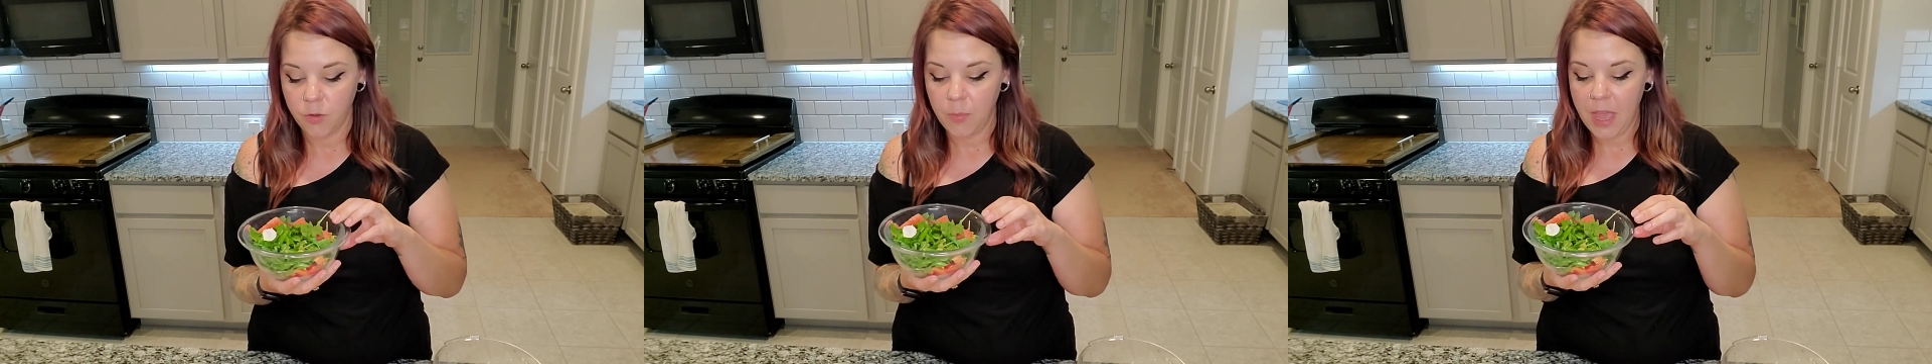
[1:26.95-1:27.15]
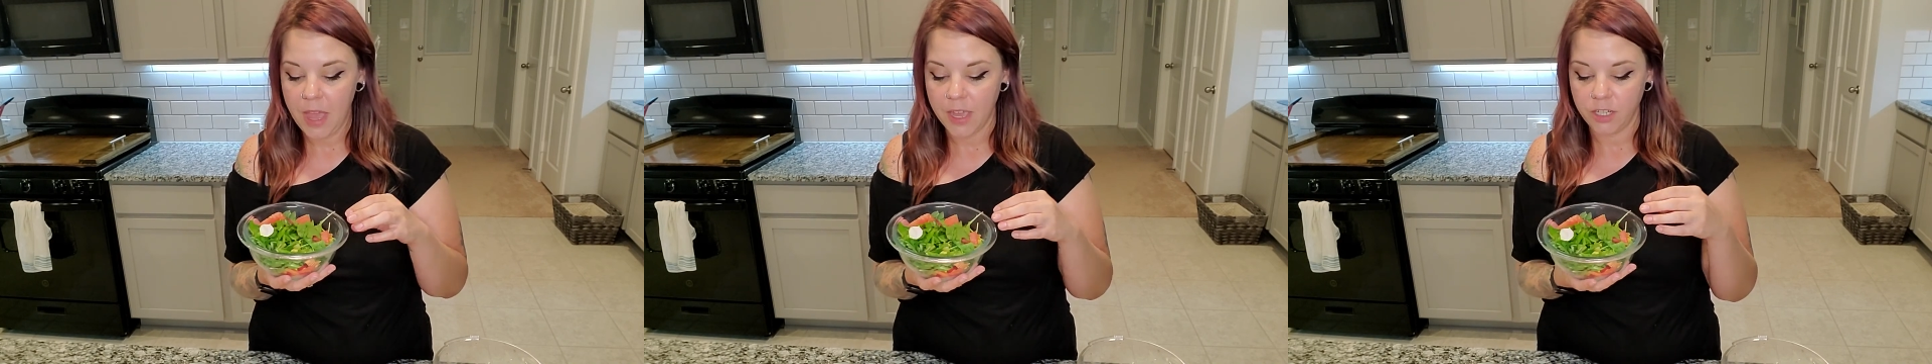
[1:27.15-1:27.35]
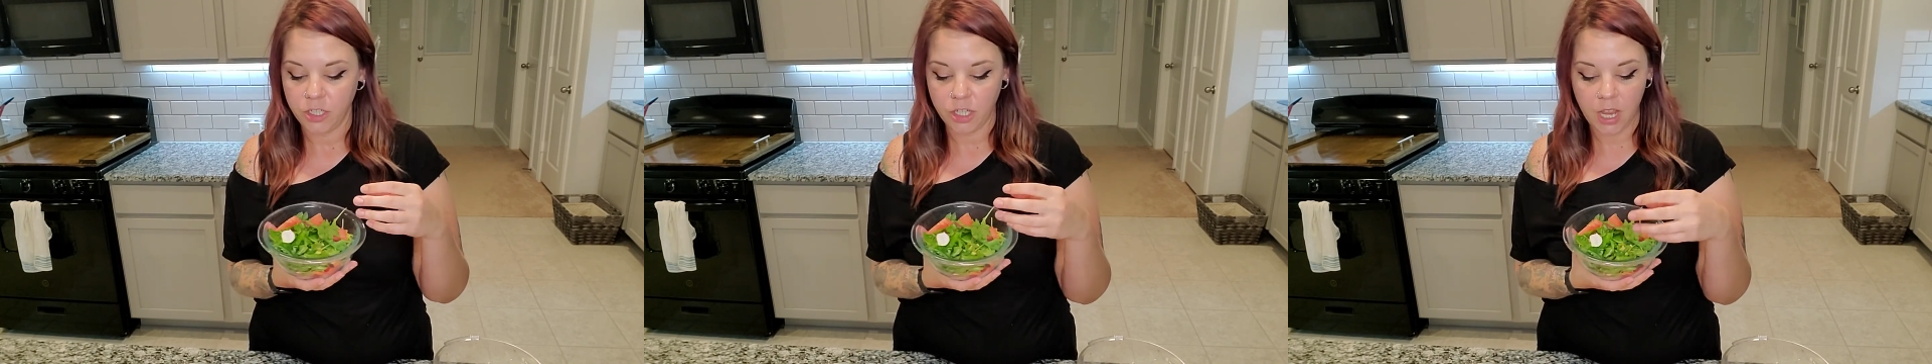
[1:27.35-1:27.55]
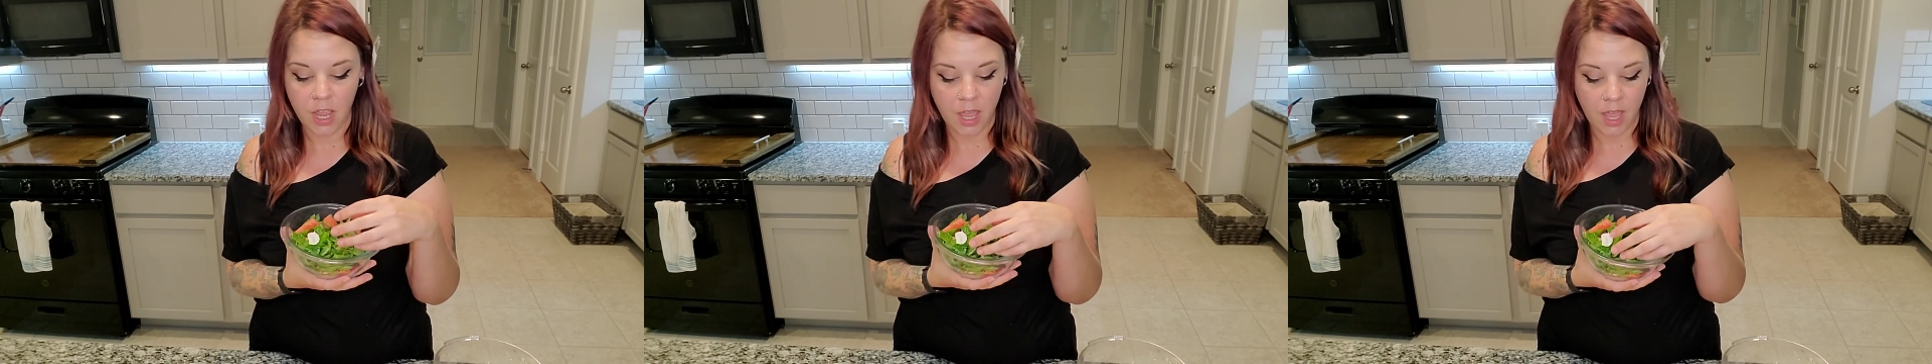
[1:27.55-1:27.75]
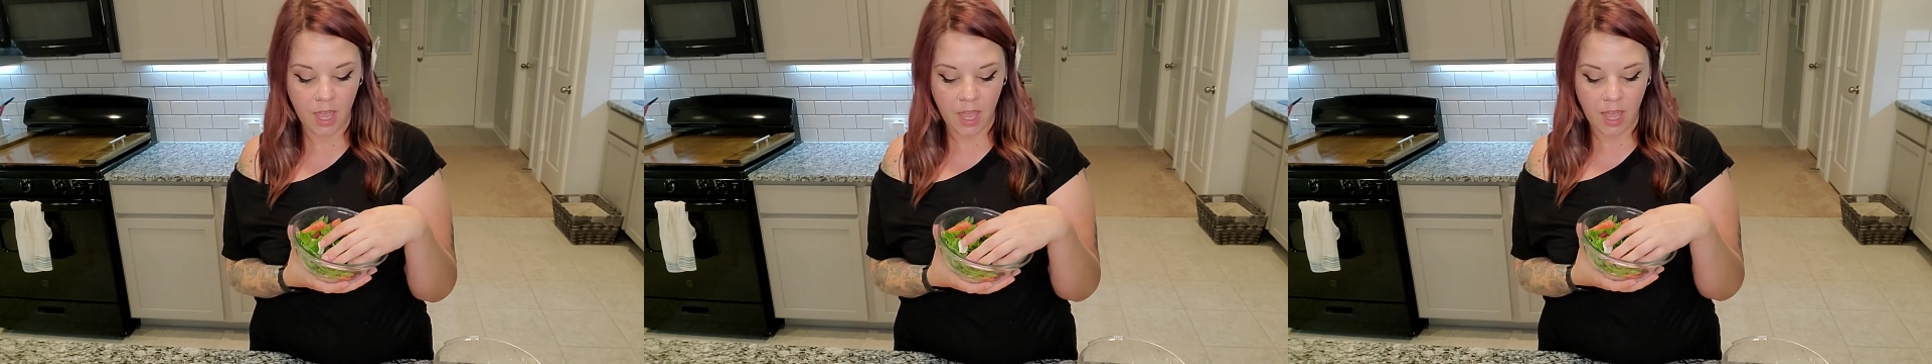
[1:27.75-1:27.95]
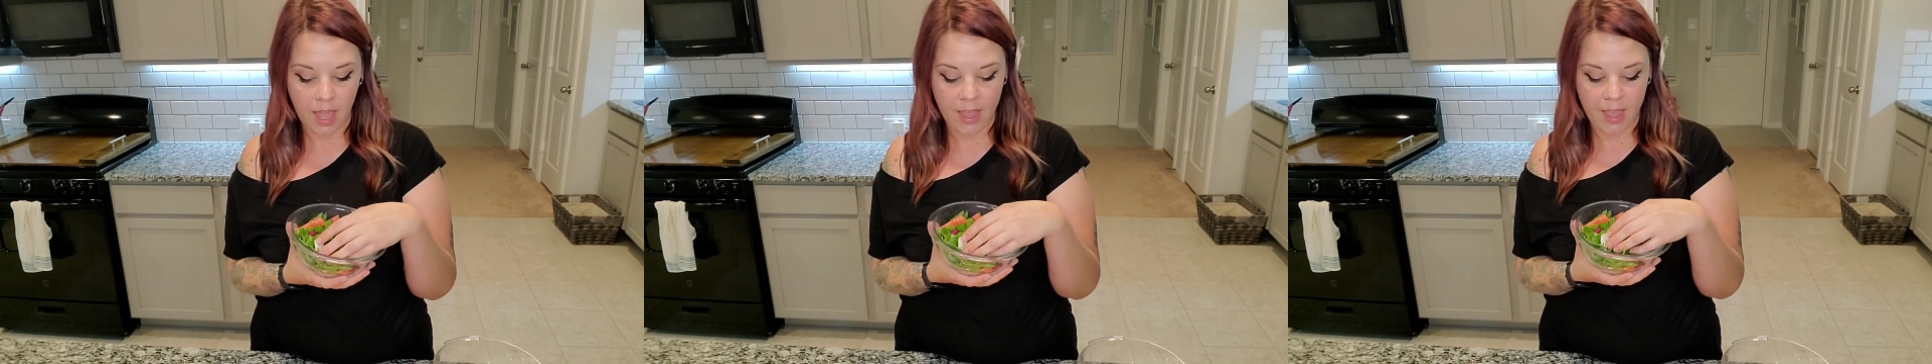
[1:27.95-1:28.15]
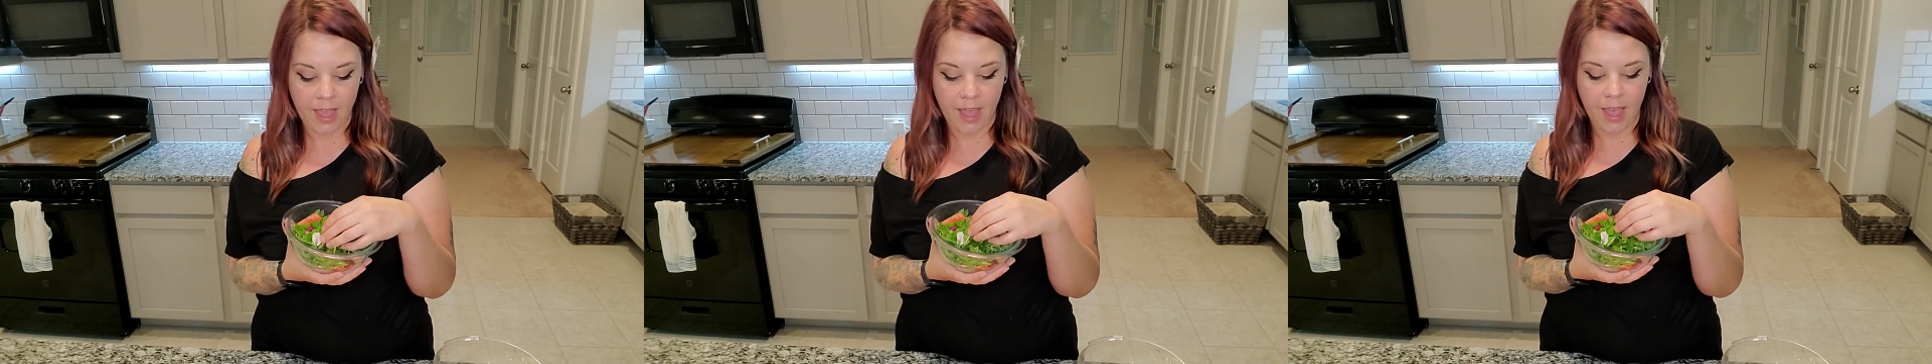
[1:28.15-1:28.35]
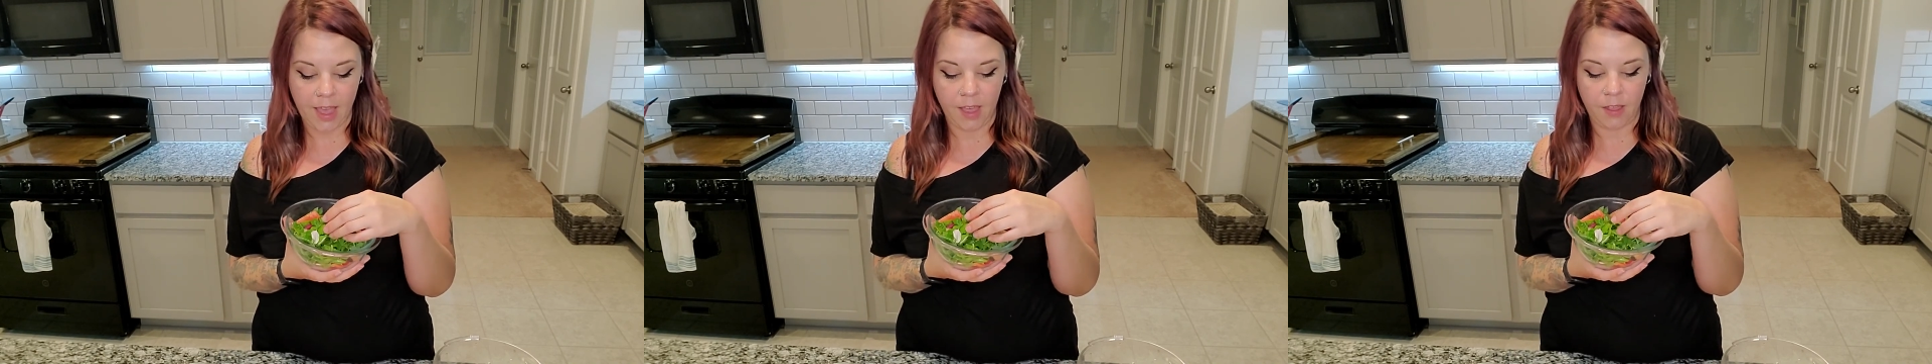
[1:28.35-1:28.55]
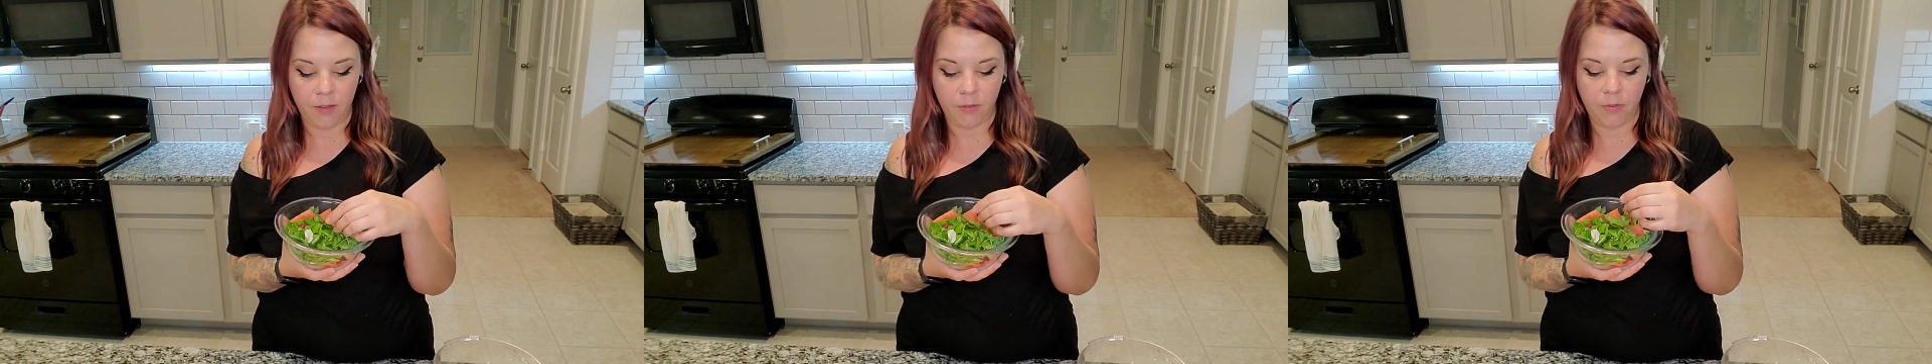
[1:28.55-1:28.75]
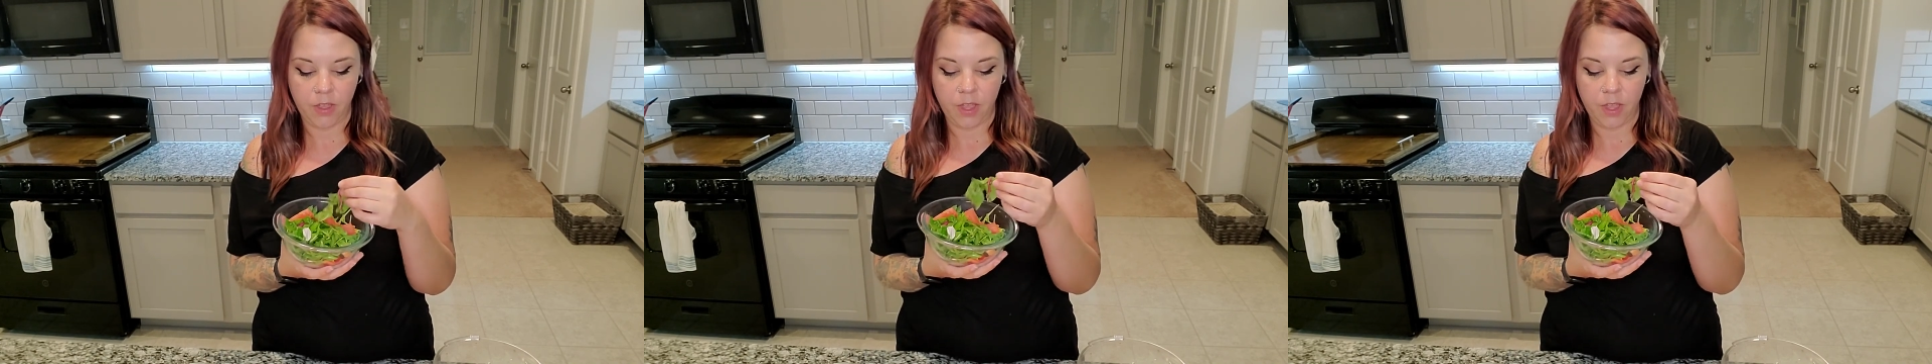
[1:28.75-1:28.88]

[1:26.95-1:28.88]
mash, I have